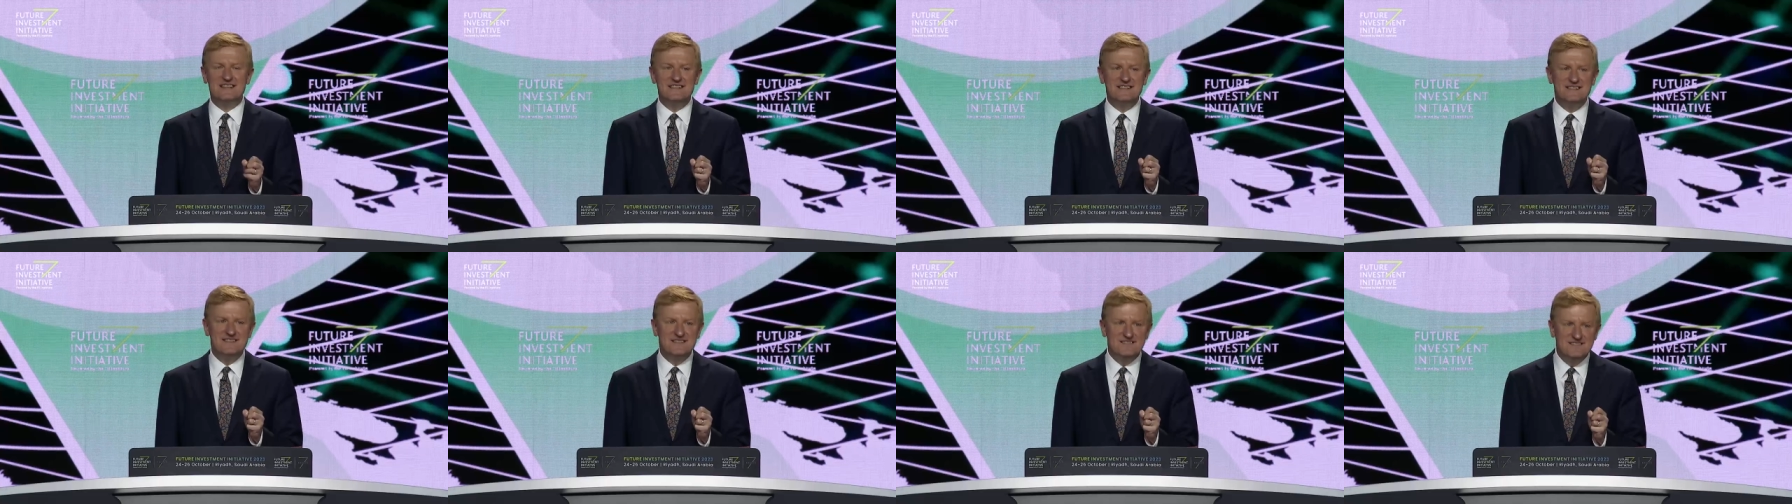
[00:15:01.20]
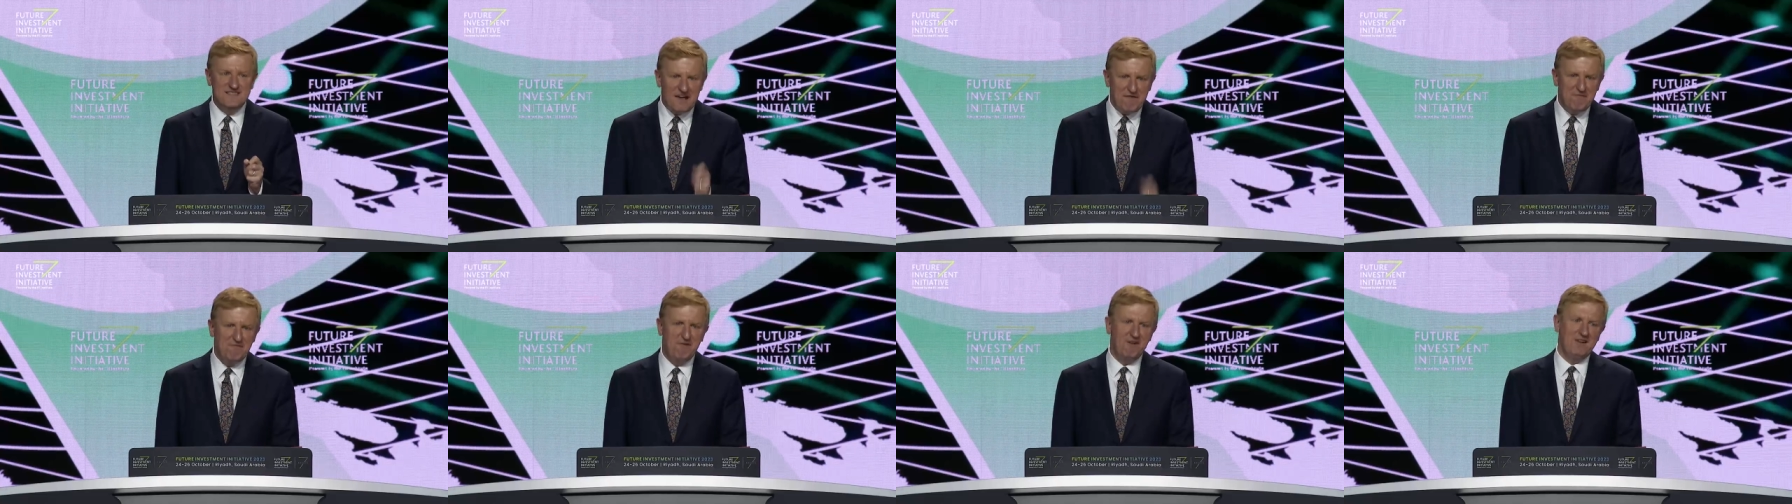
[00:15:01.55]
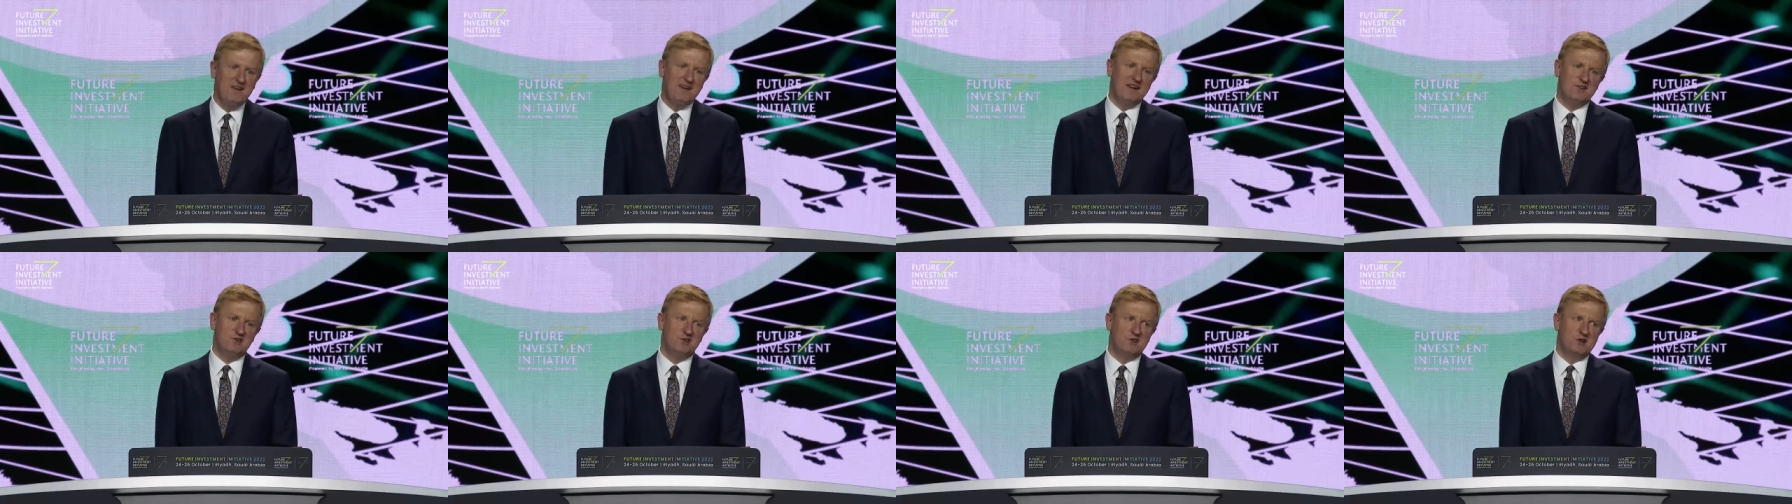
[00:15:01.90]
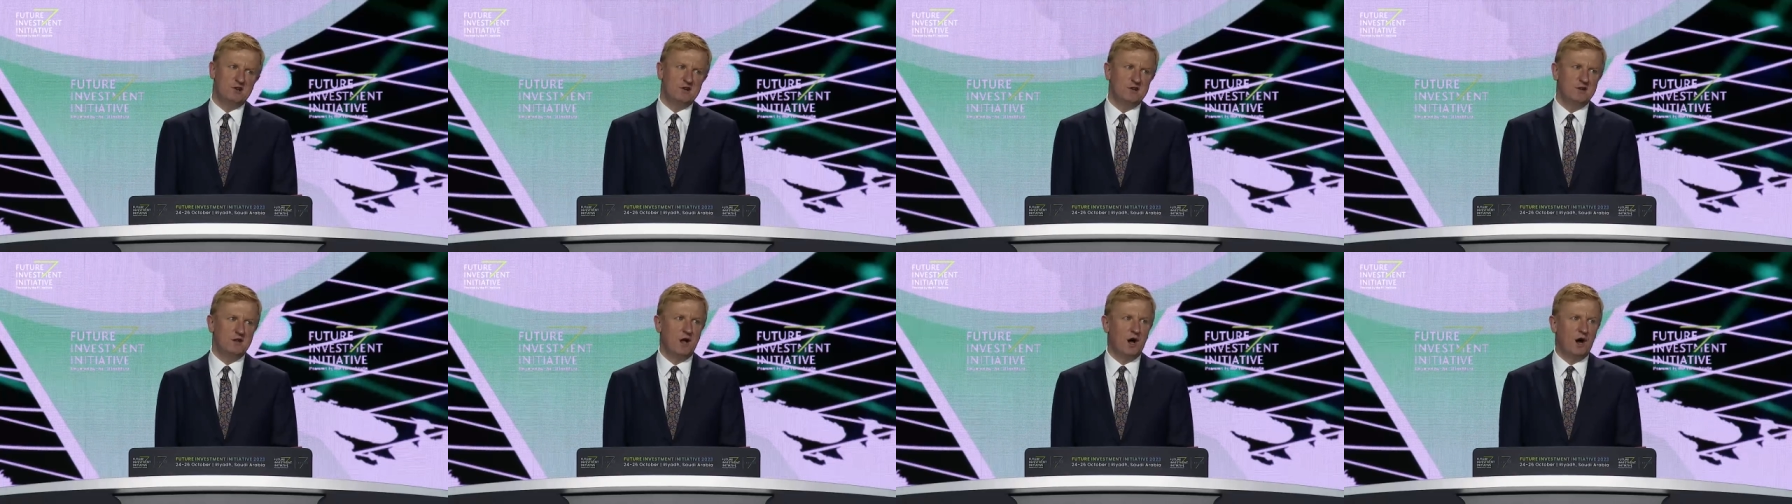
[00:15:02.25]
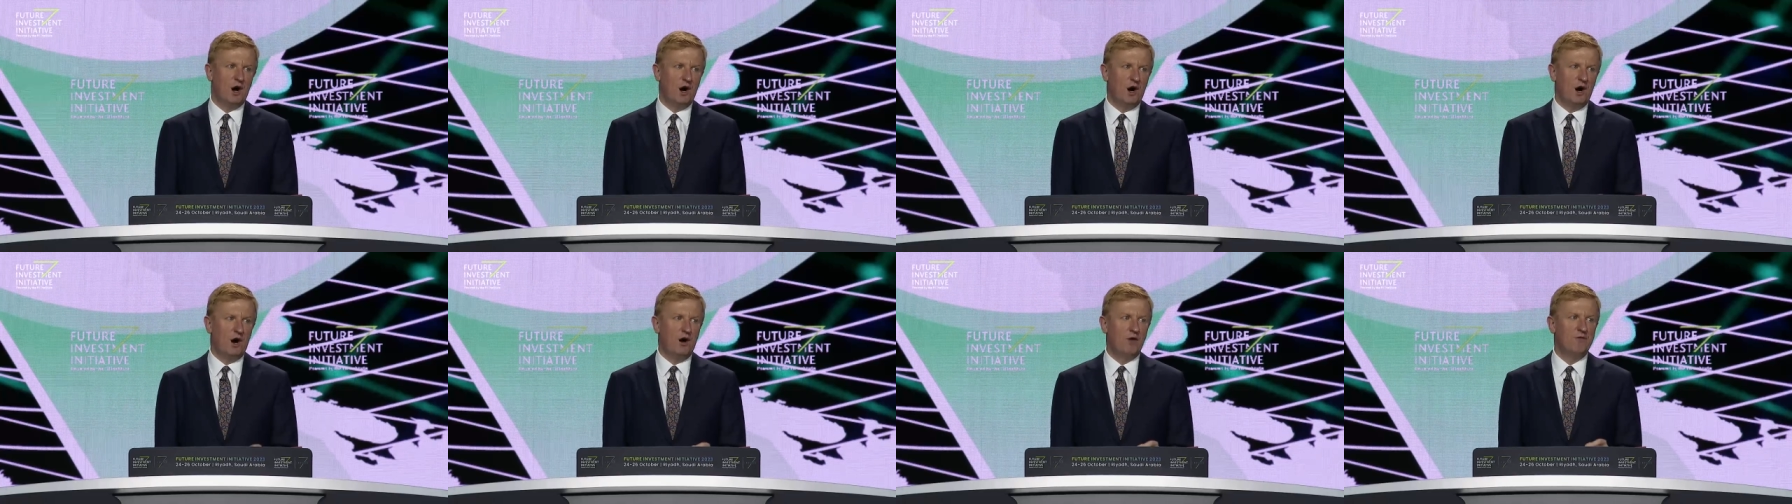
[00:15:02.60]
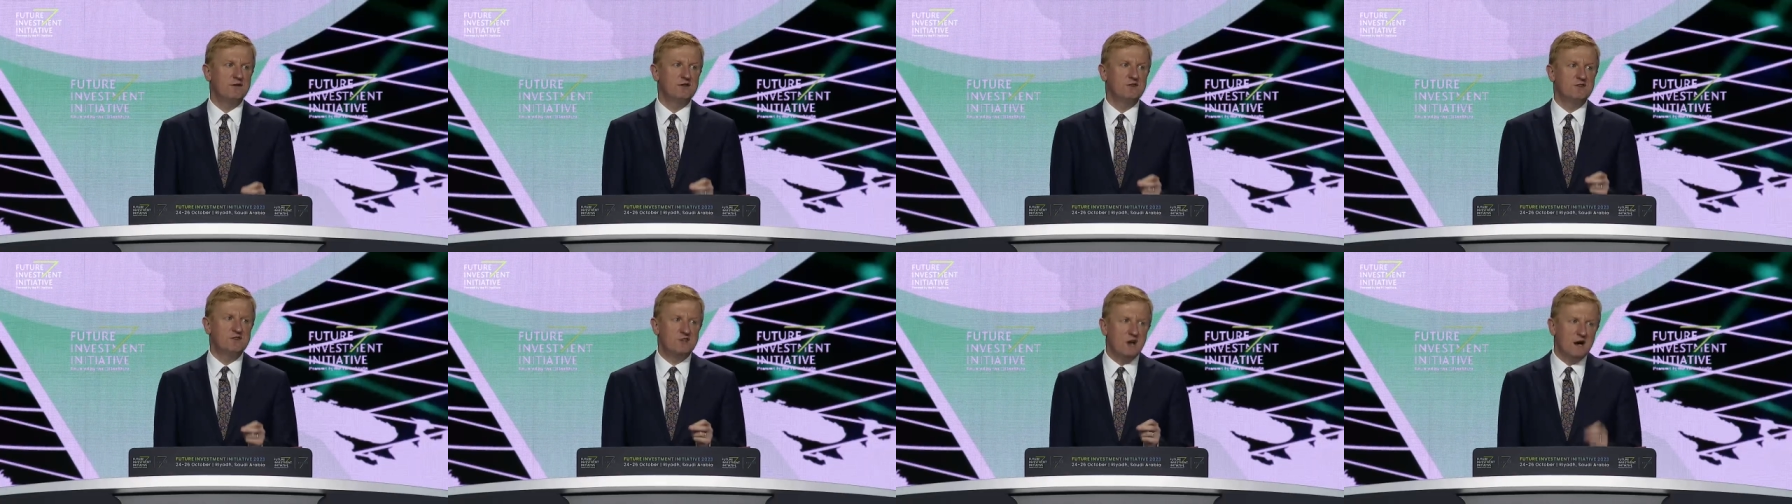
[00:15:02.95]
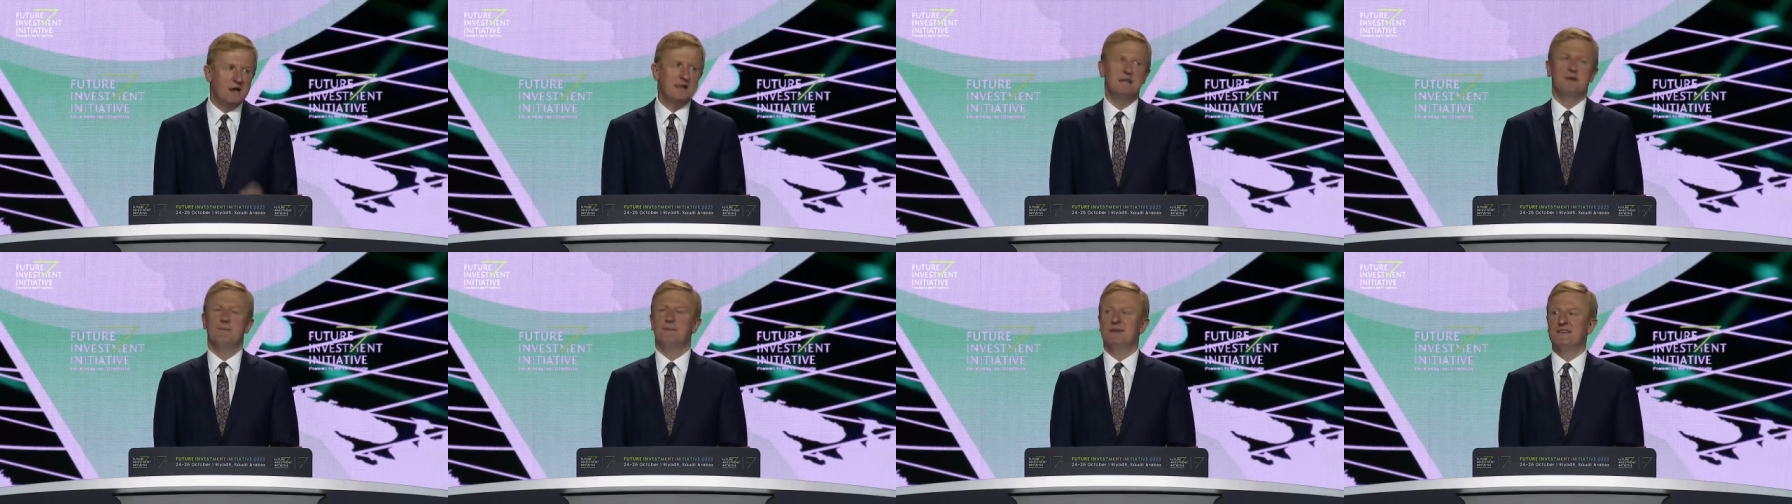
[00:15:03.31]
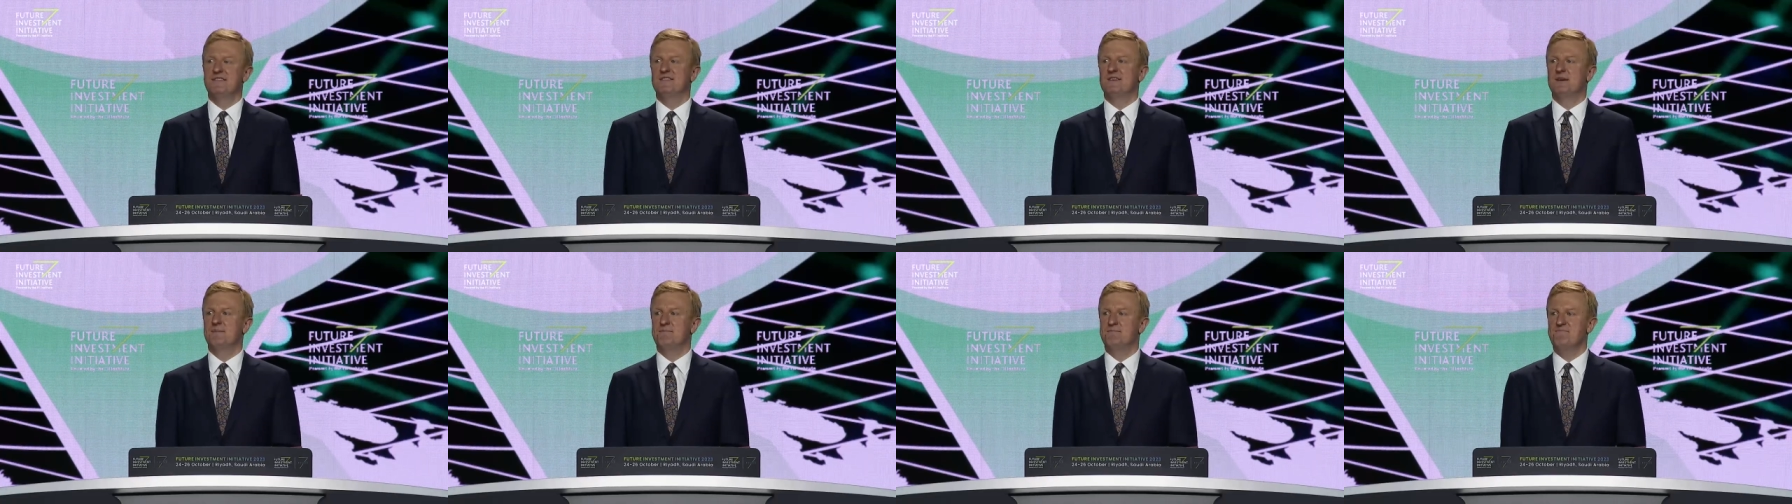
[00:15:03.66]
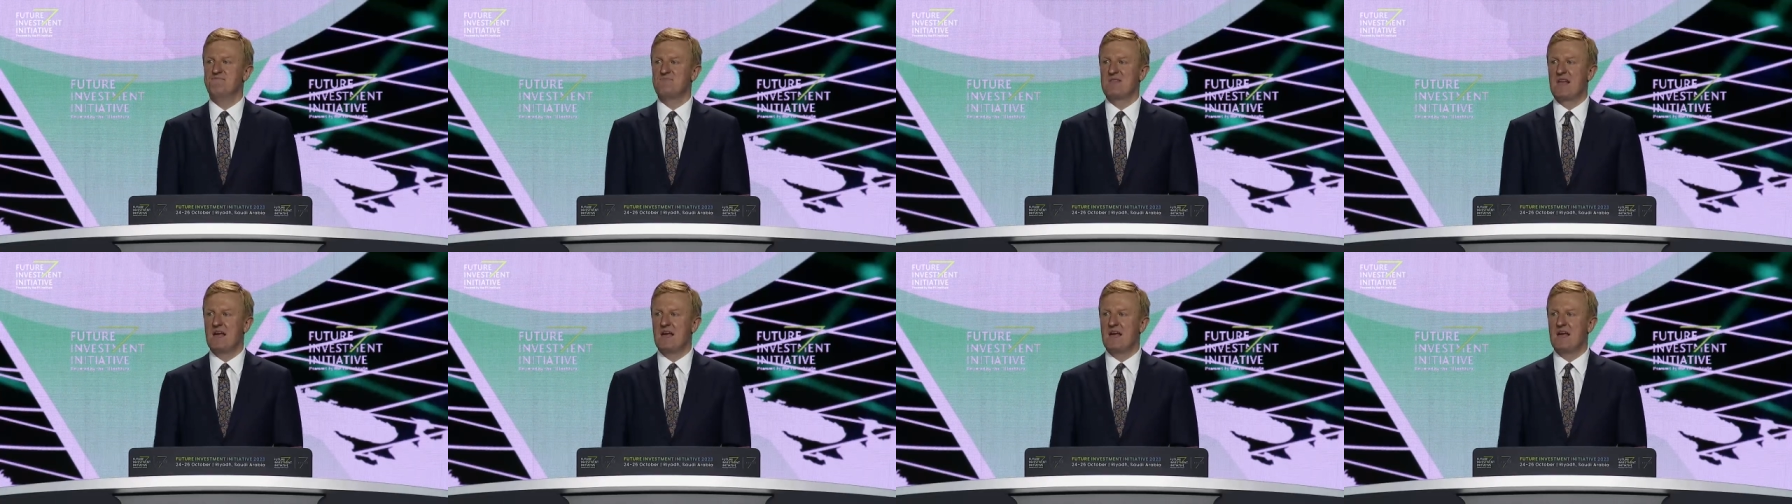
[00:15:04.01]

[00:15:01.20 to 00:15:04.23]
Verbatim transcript: the definition of dynamism